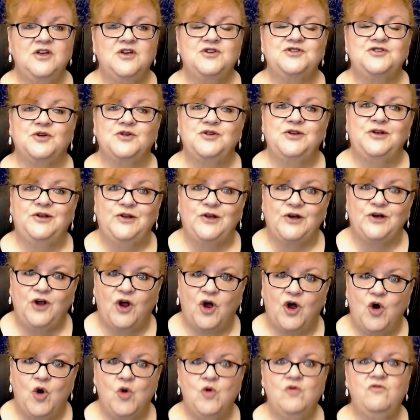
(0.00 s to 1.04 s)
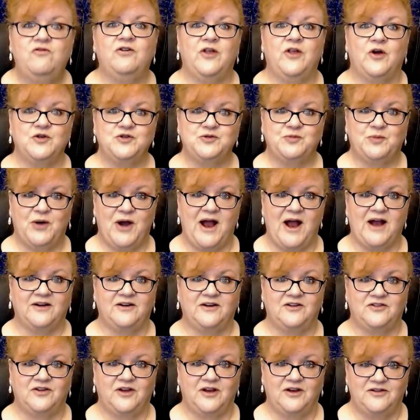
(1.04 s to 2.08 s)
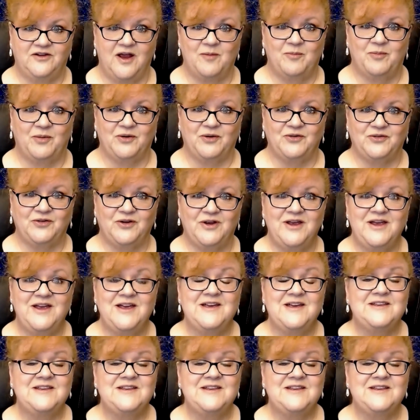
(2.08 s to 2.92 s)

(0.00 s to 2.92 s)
So look over those practice examples.